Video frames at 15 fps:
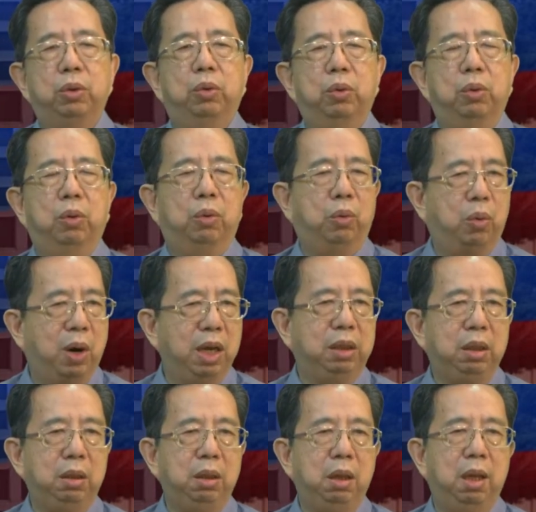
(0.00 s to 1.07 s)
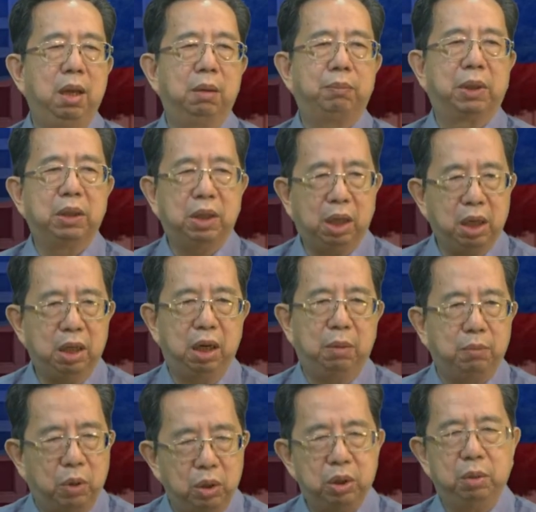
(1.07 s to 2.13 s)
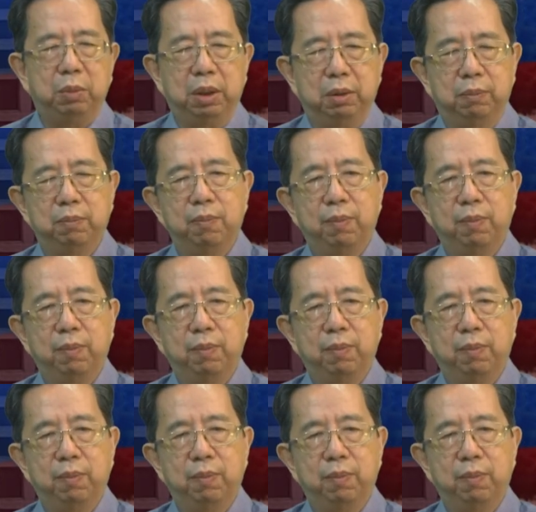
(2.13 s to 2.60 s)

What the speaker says: to one particular monument